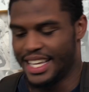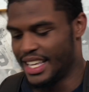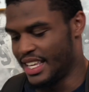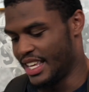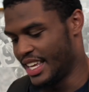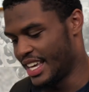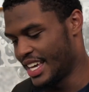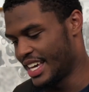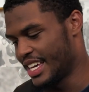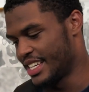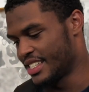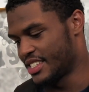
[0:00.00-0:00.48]

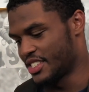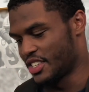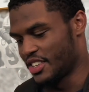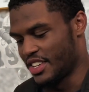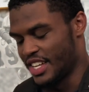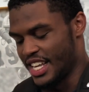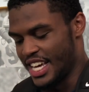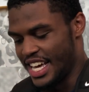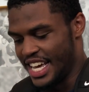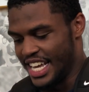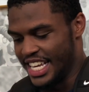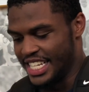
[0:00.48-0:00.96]
Yeah,
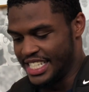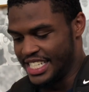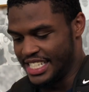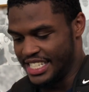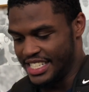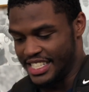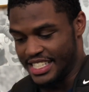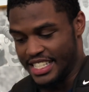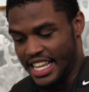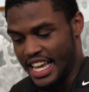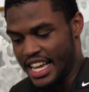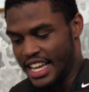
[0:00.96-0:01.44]
so, like,
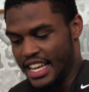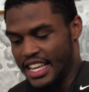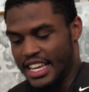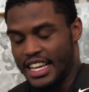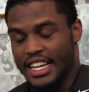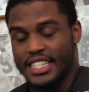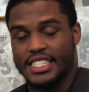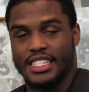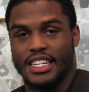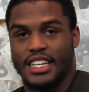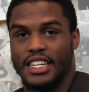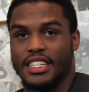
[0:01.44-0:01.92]
it's like
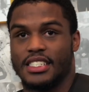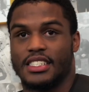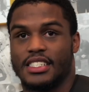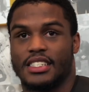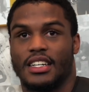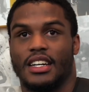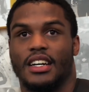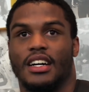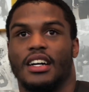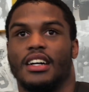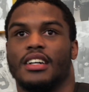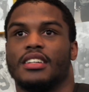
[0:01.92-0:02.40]
I said, it's
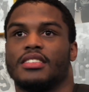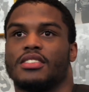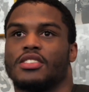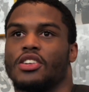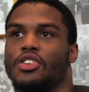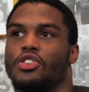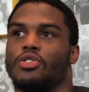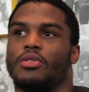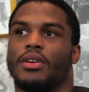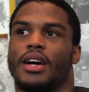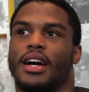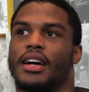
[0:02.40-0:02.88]

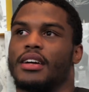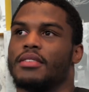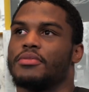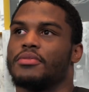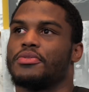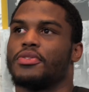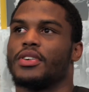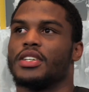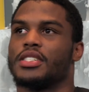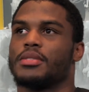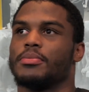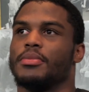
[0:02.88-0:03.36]
so you got
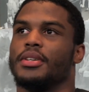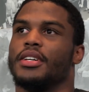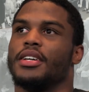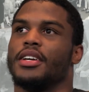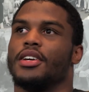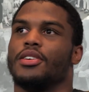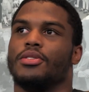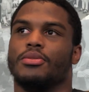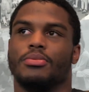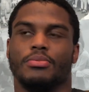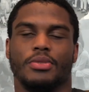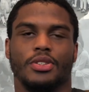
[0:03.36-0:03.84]
freshman
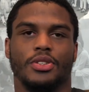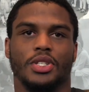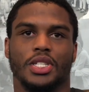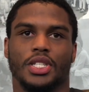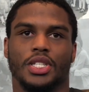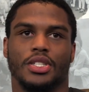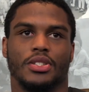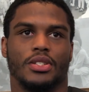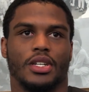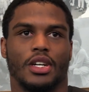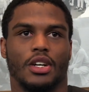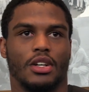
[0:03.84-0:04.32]
year, you
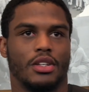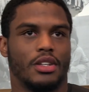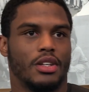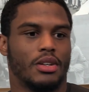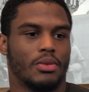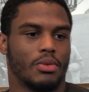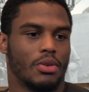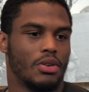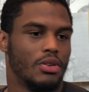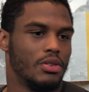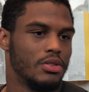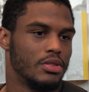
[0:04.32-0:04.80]
either early
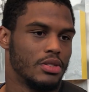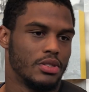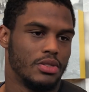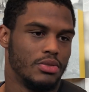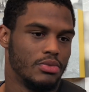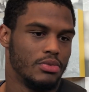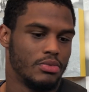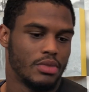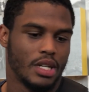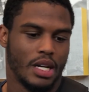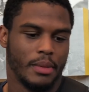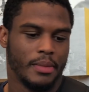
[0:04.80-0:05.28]
enrolled or
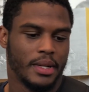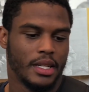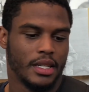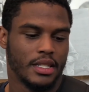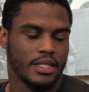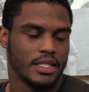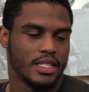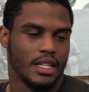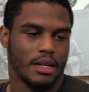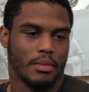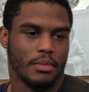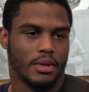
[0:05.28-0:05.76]
you coming in
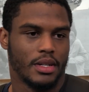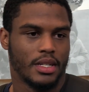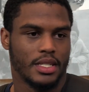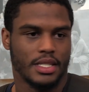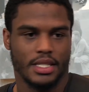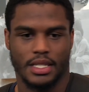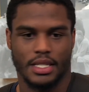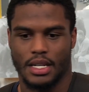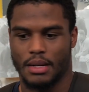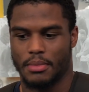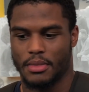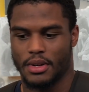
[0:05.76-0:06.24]
the summer. In the
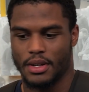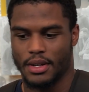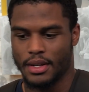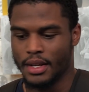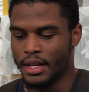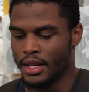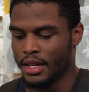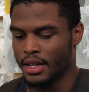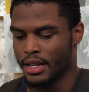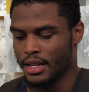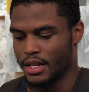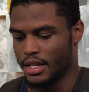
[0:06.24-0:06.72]
summer,
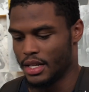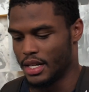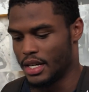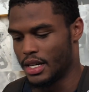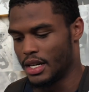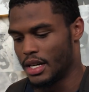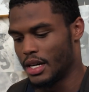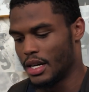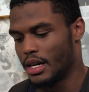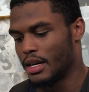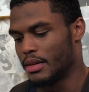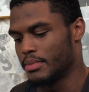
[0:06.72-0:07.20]

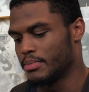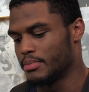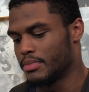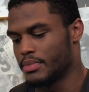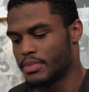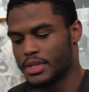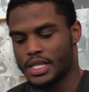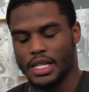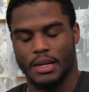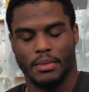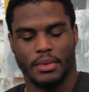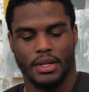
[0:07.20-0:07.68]

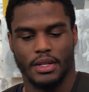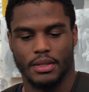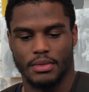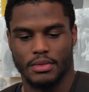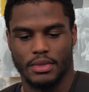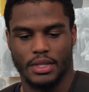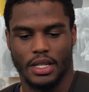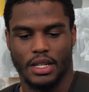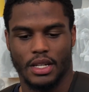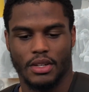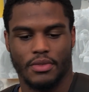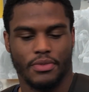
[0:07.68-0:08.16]
some of
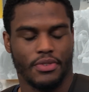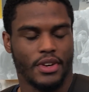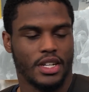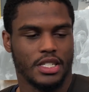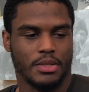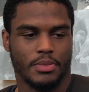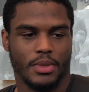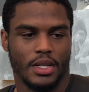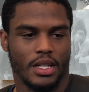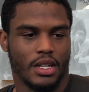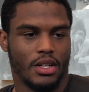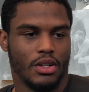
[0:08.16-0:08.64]
the
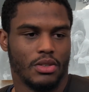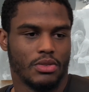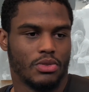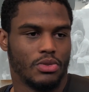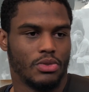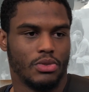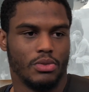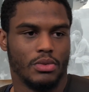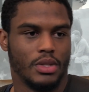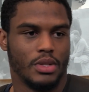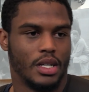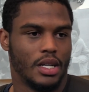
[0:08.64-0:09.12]
freshmen that go
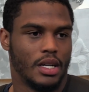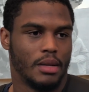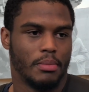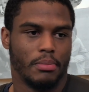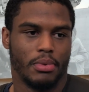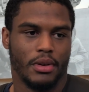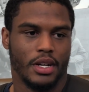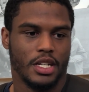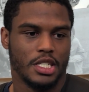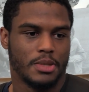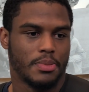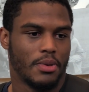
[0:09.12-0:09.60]
through
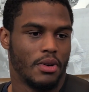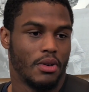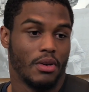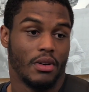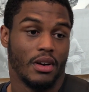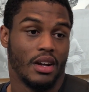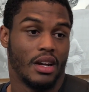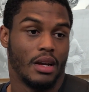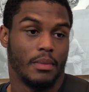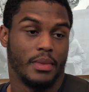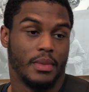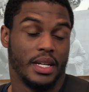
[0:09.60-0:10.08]
bridge
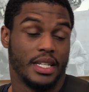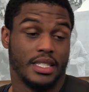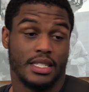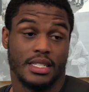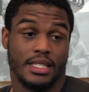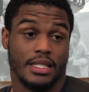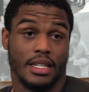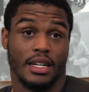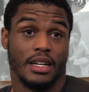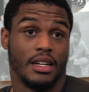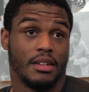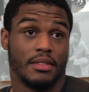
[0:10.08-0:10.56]
program, and
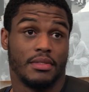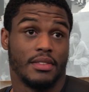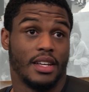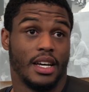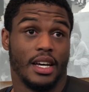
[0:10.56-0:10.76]
it's tough.